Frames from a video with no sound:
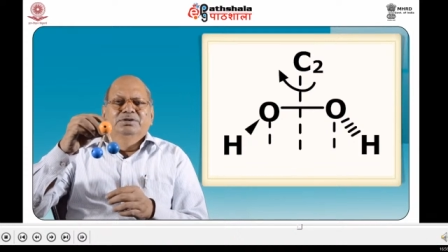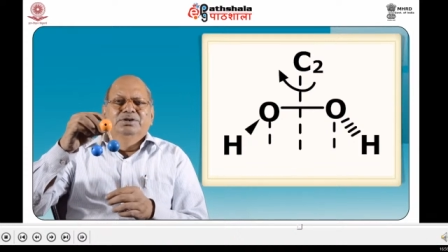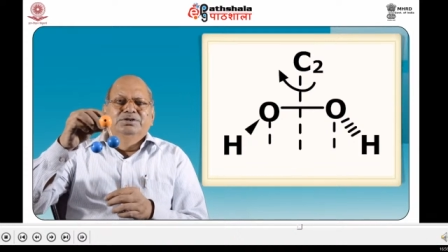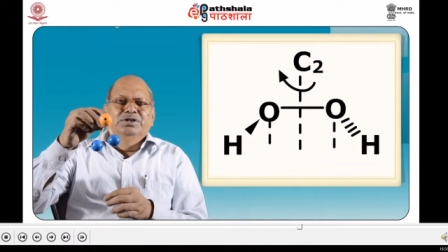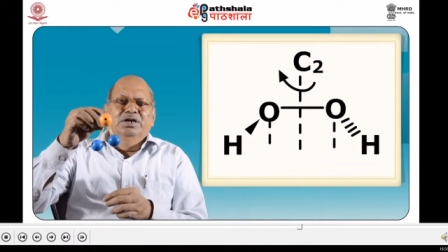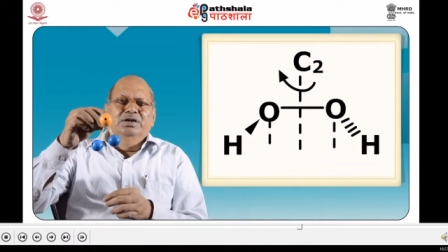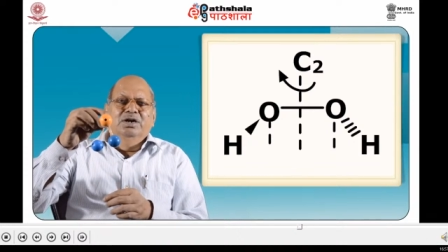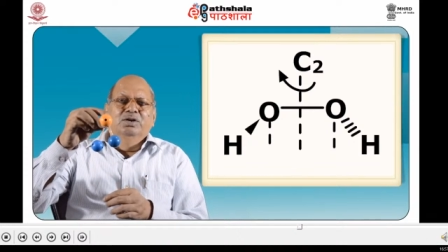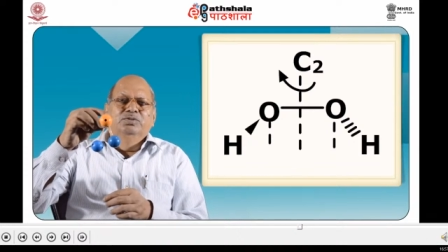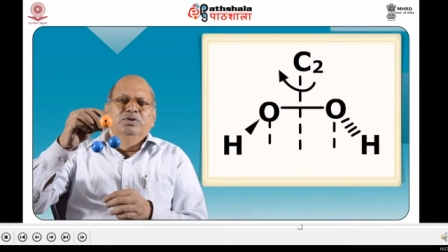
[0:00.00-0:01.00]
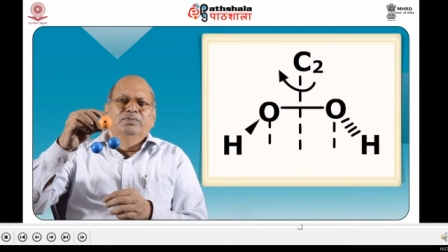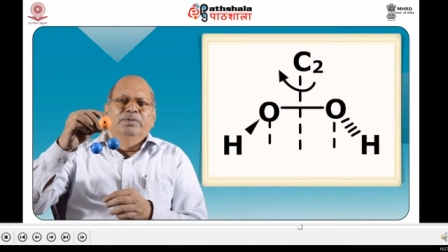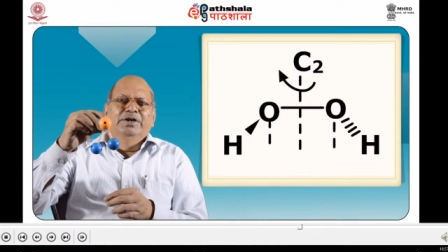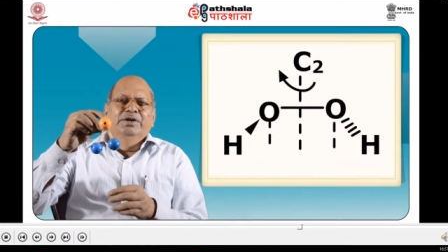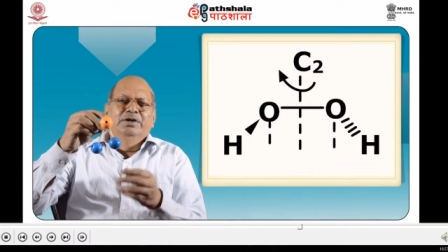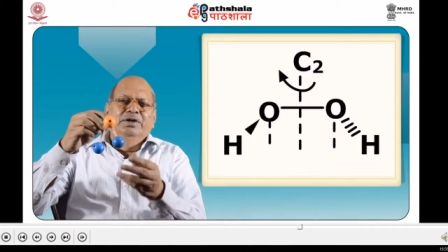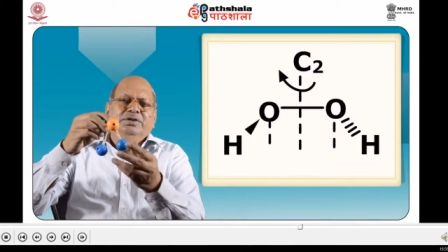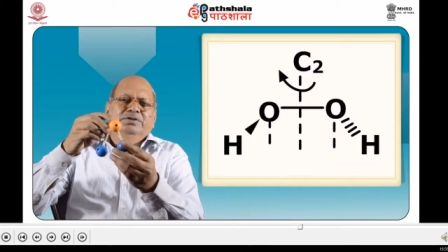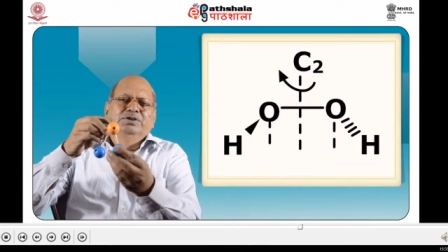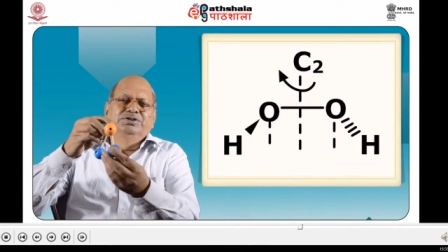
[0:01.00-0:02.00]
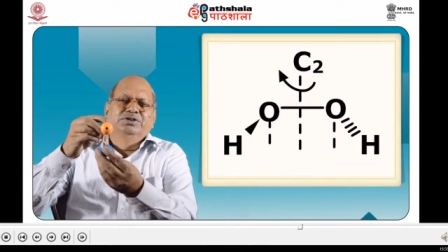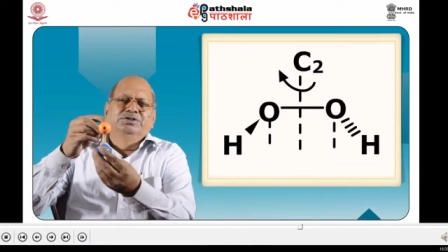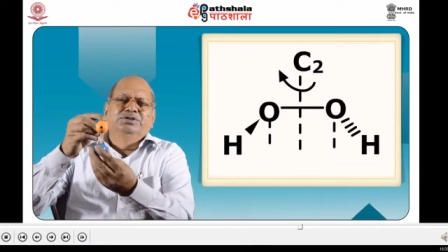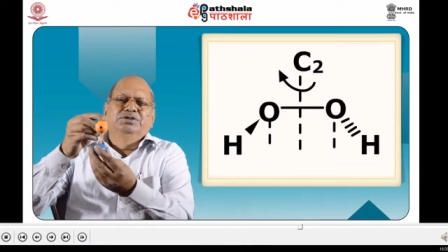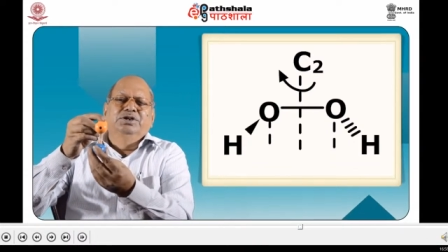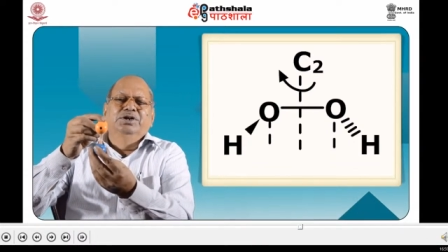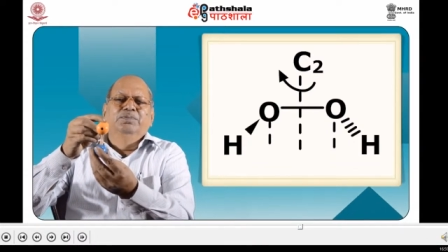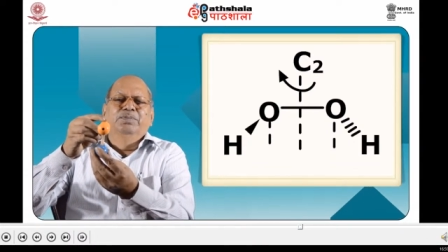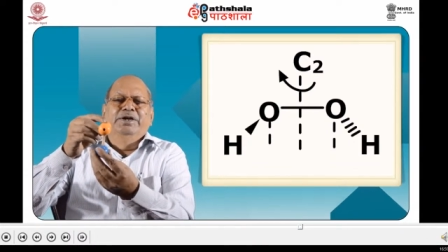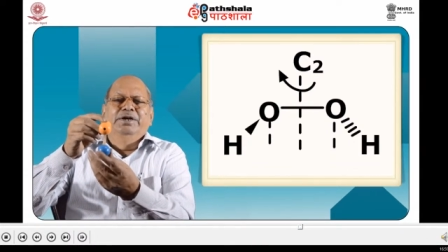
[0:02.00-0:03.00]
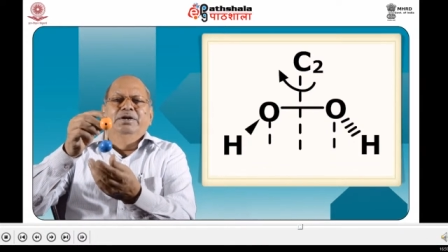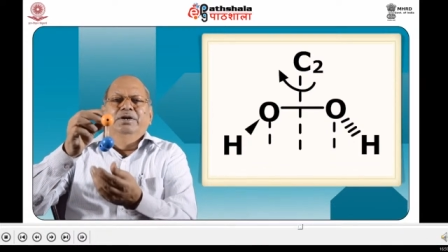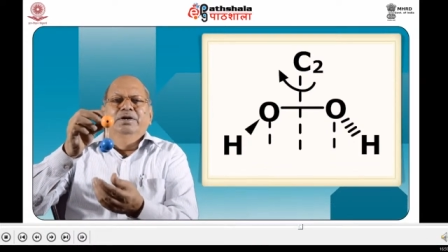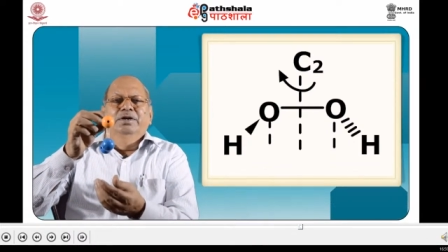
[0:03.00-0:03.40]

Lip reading: These are out of plane. This is in plane